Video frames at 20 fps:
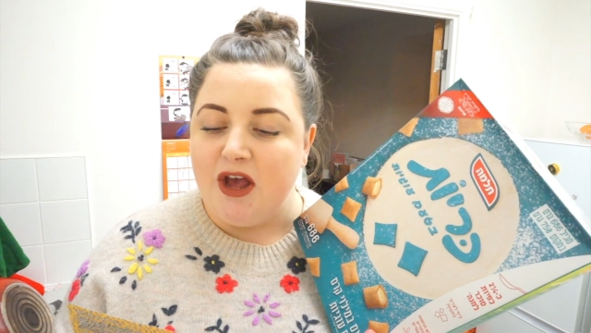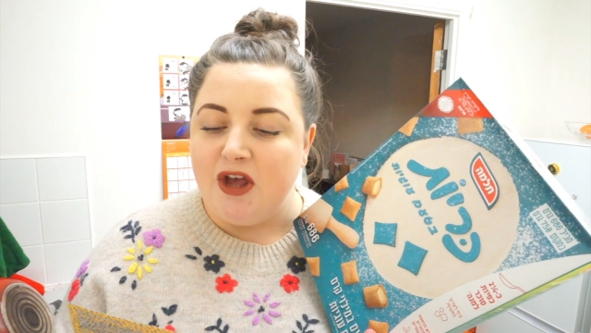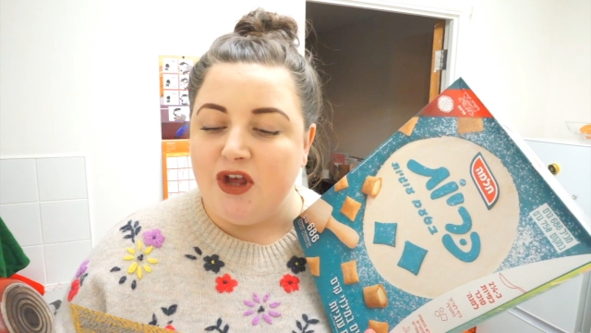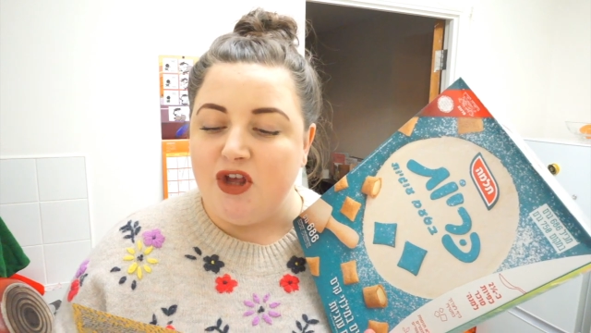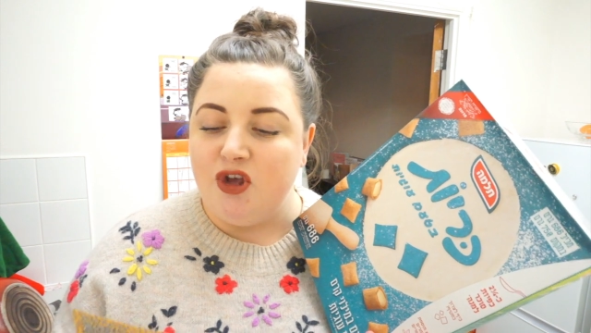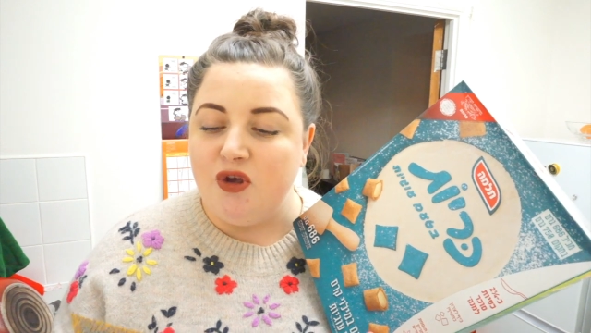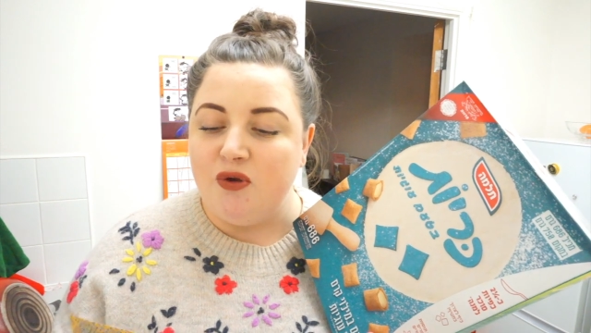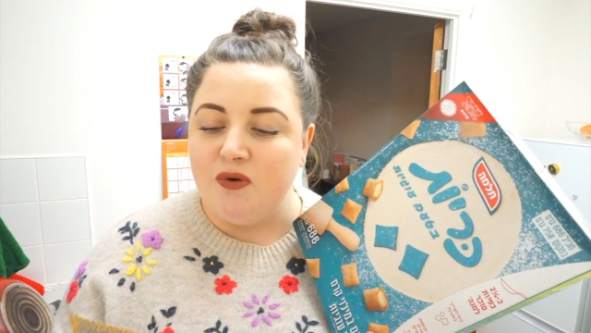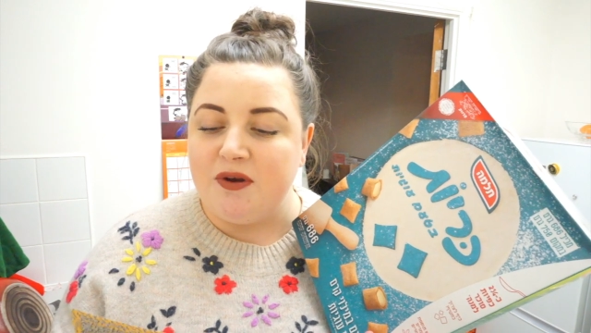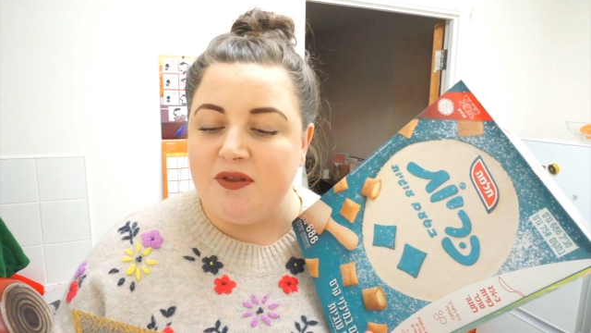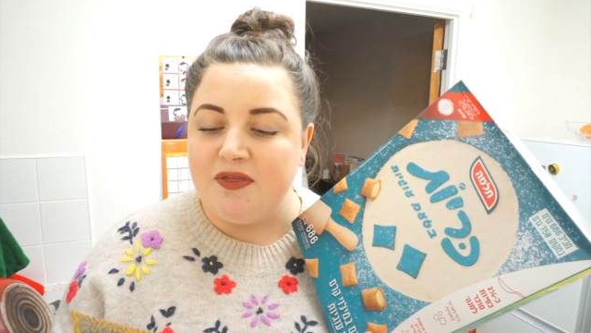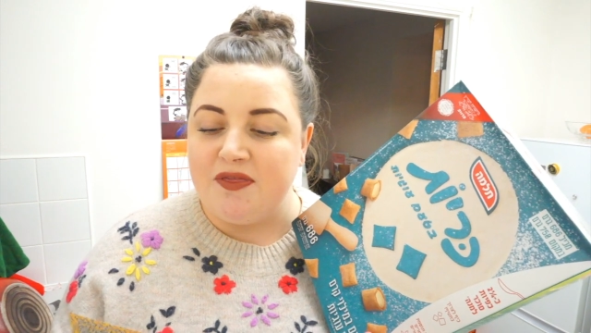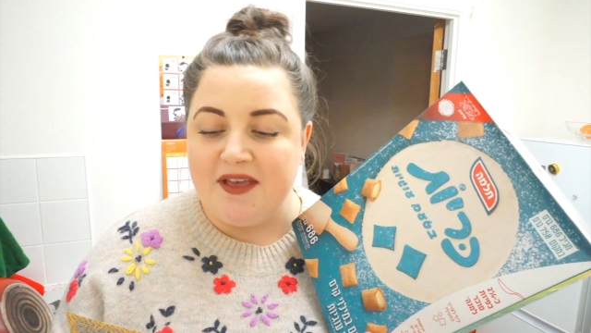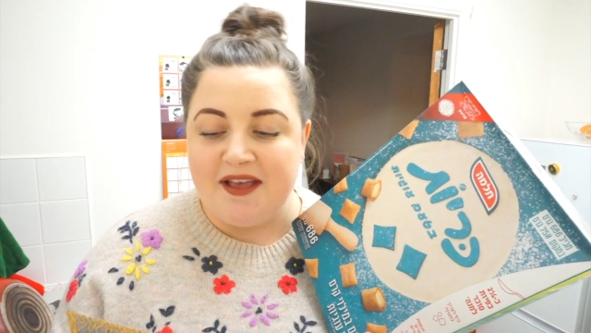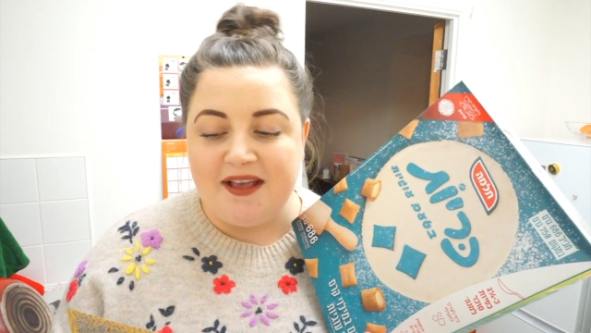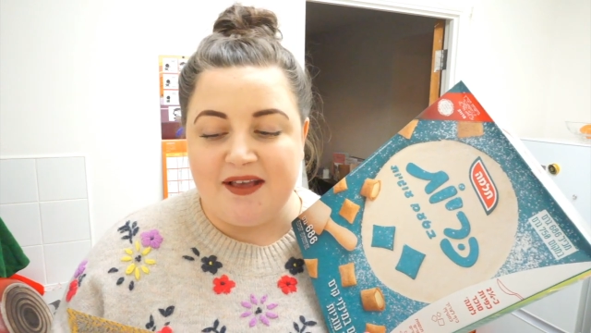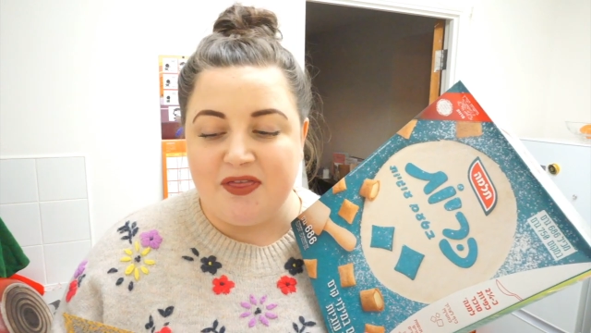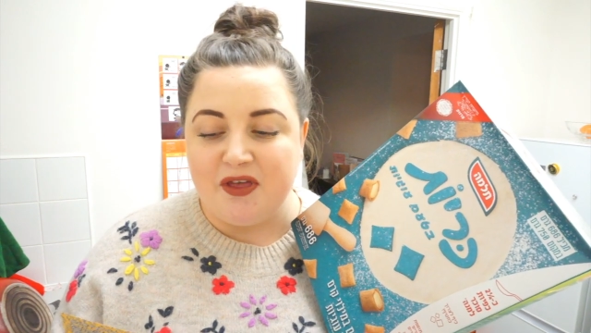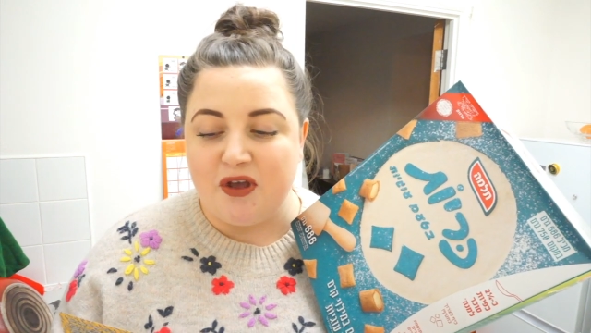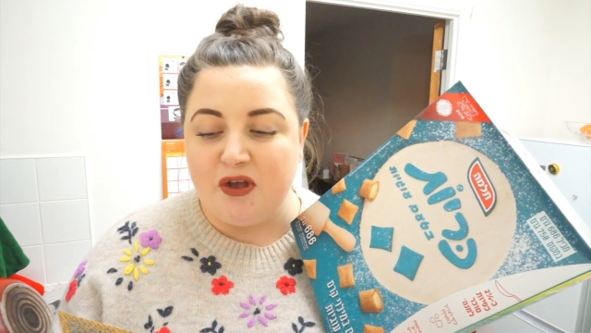You'd
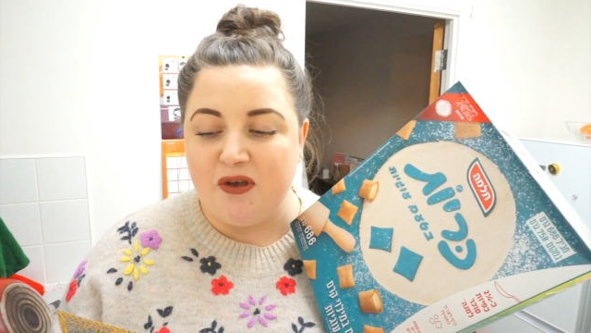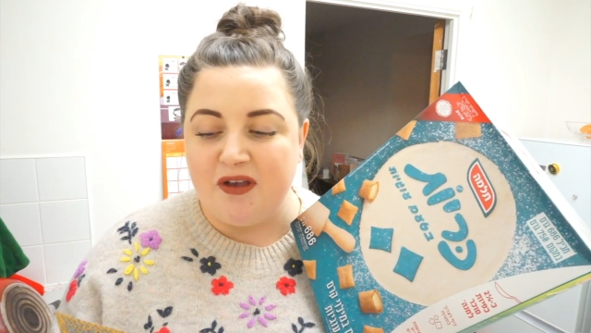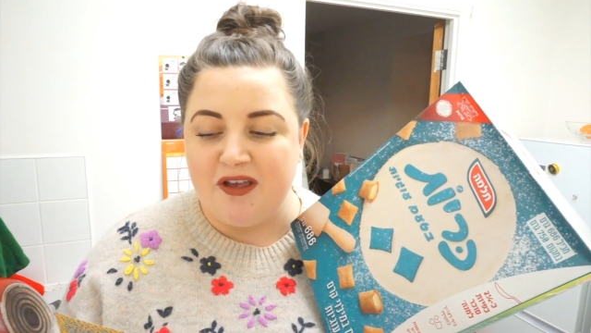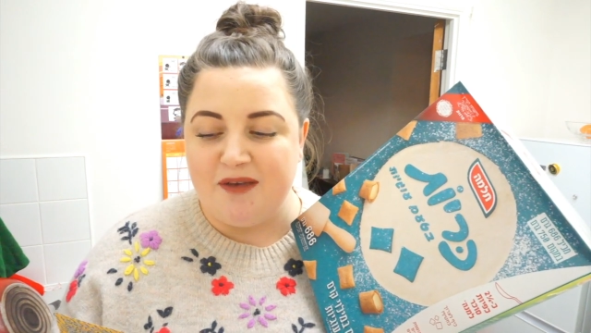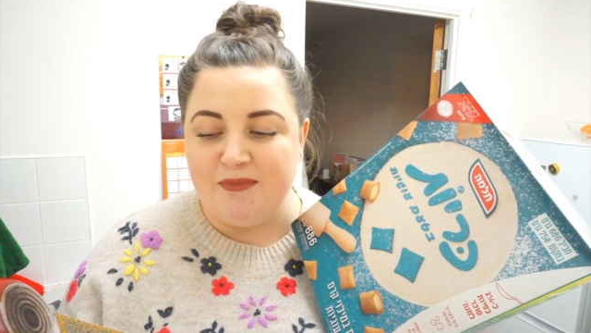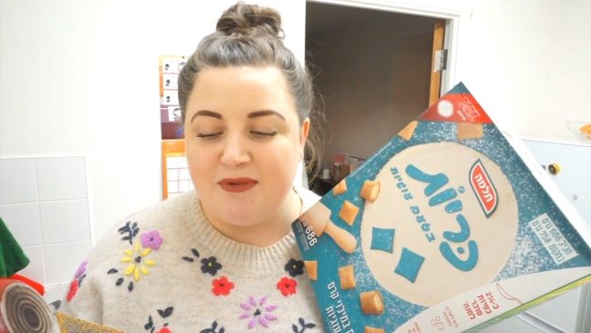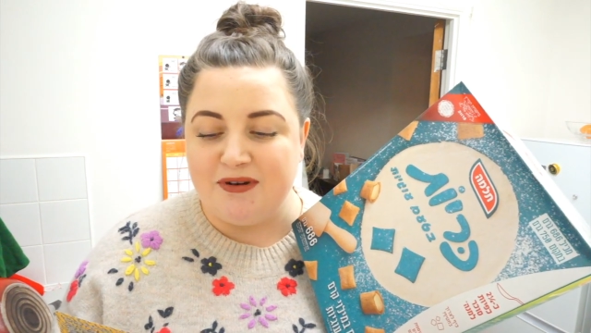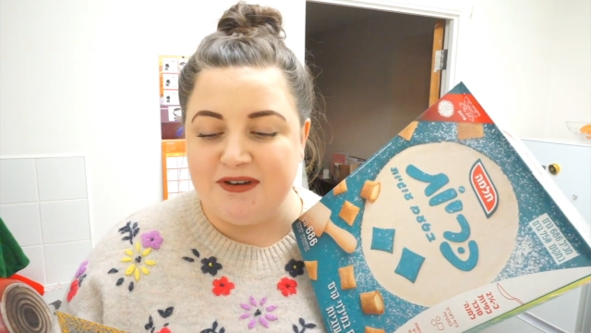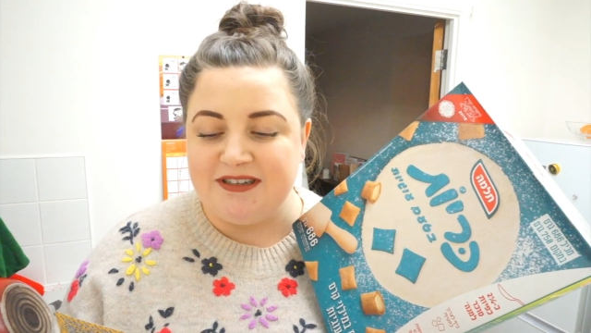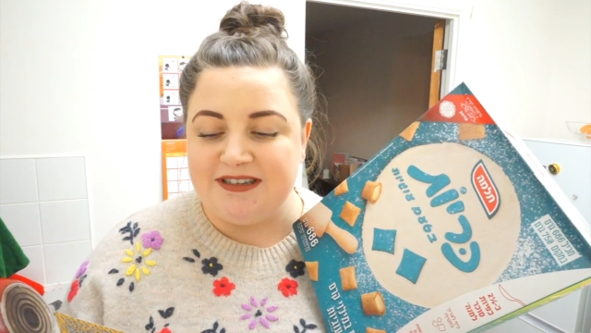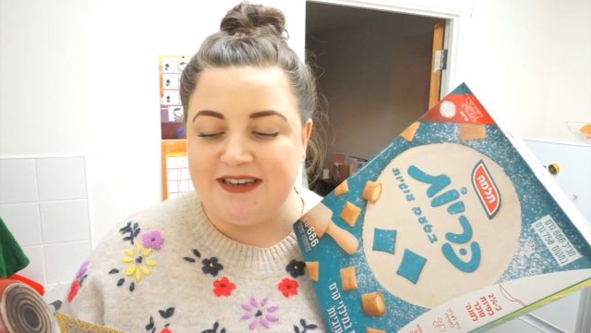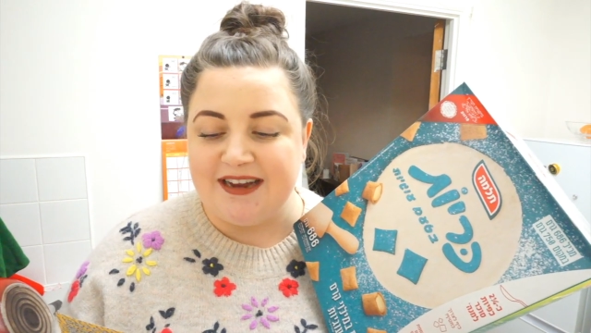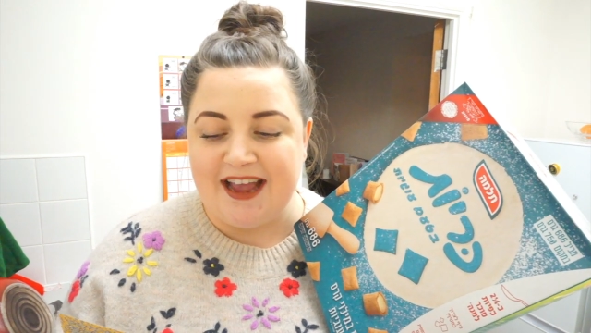think the Cookie Monster